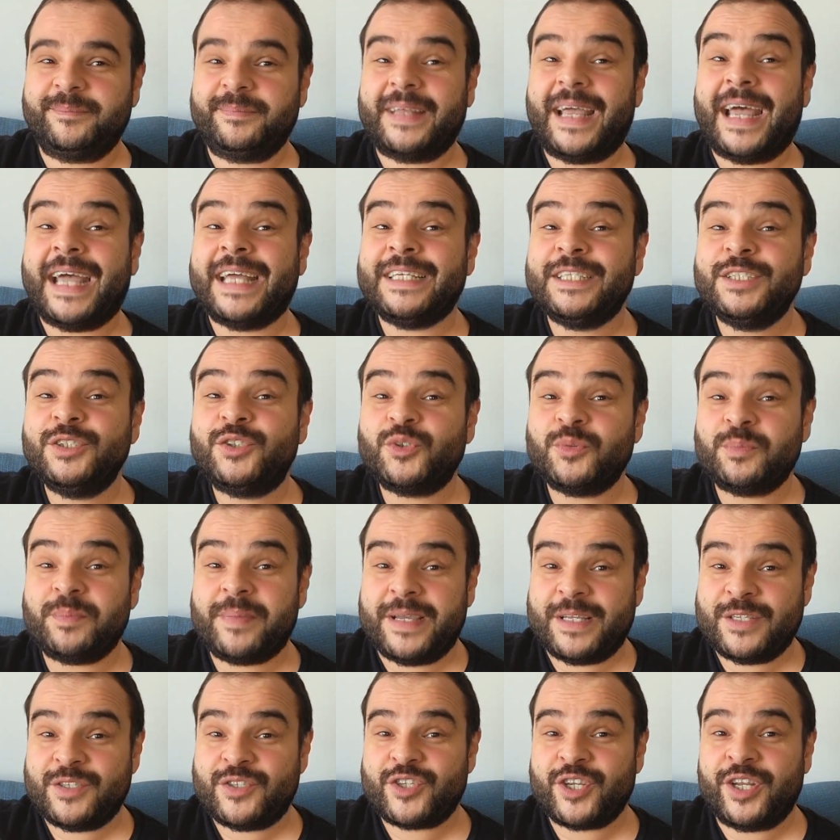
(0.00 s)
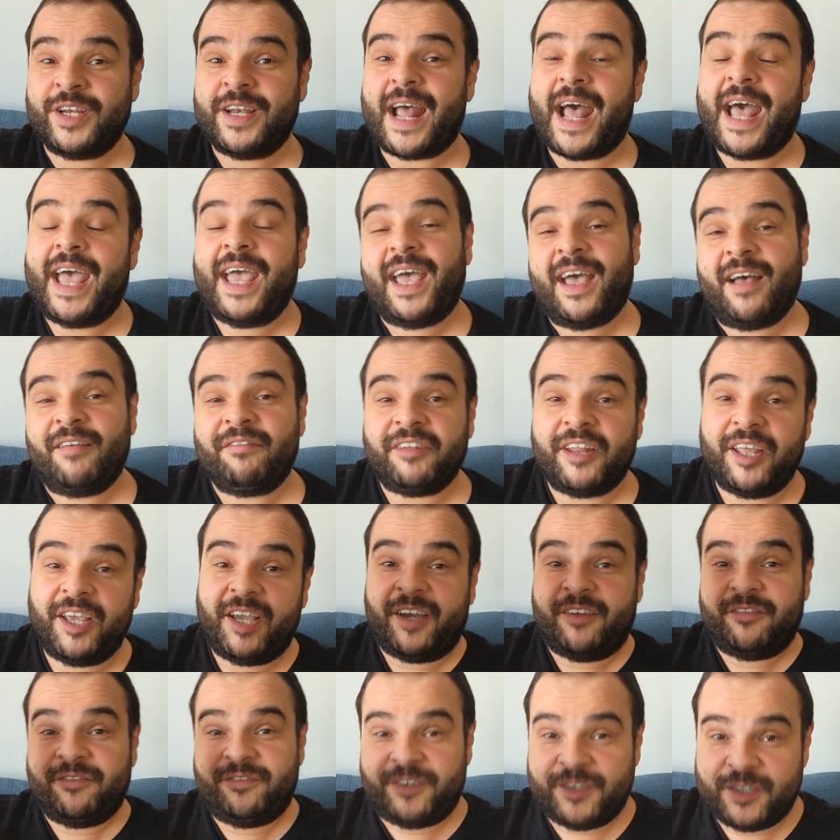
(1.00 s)
I need to mention I have like
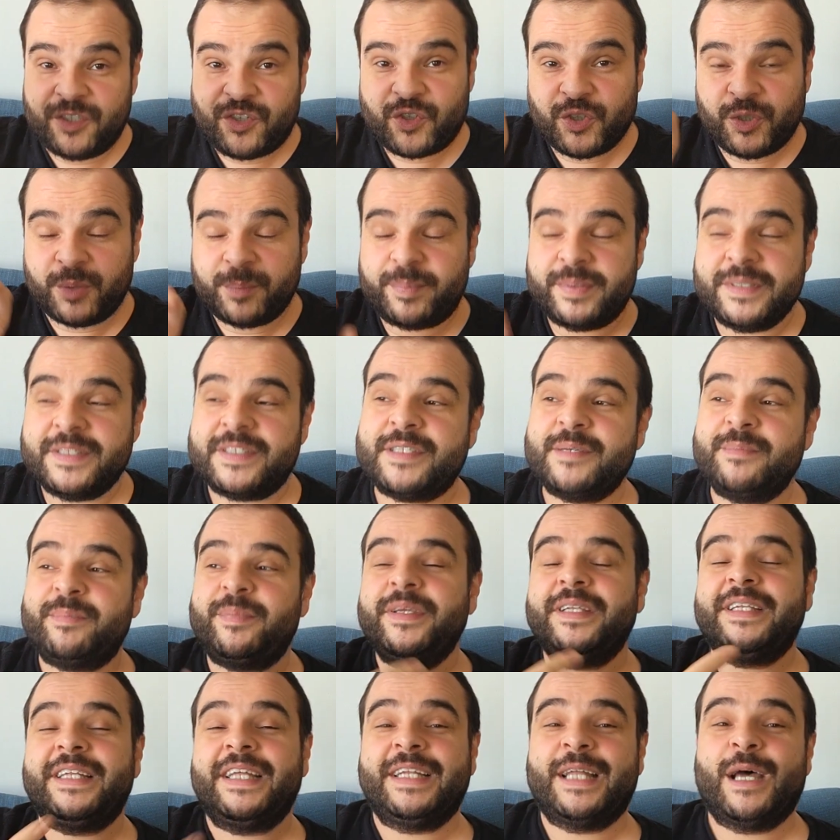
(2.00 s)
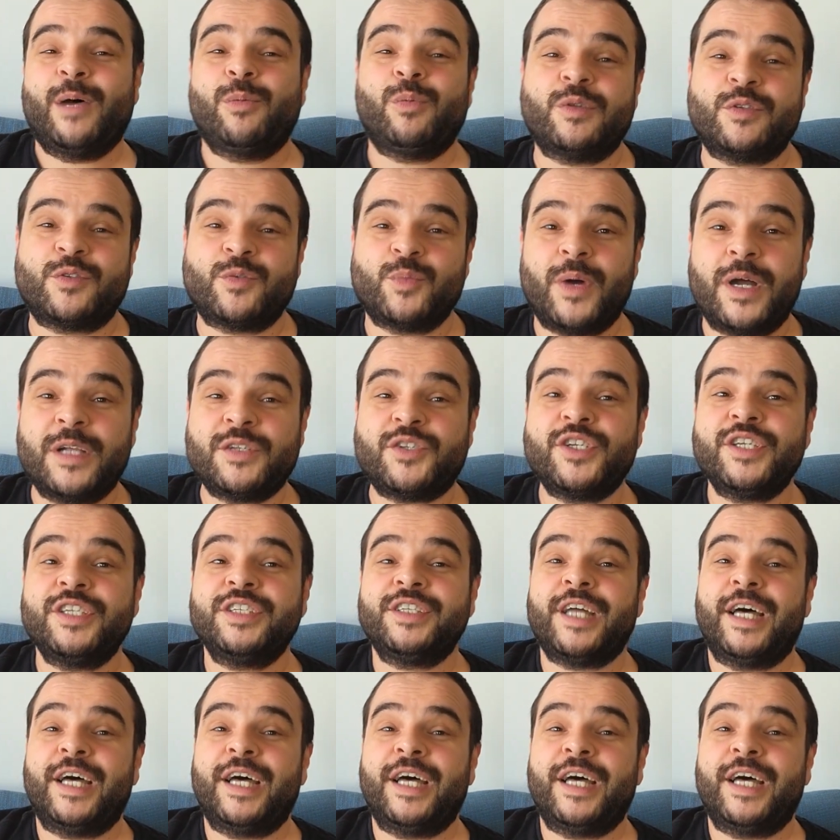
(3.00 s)
a virtual PCP that I was watching